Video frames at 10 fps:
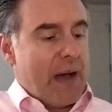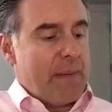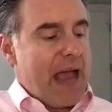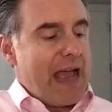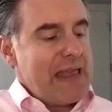
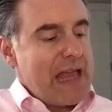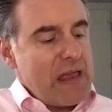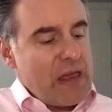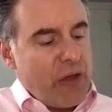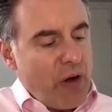And then the
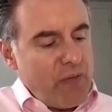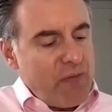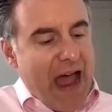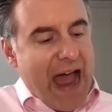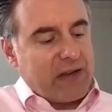third
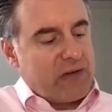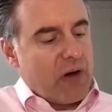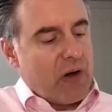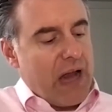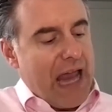
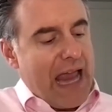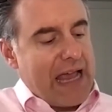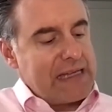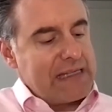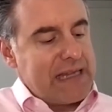factor
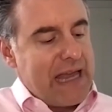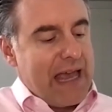is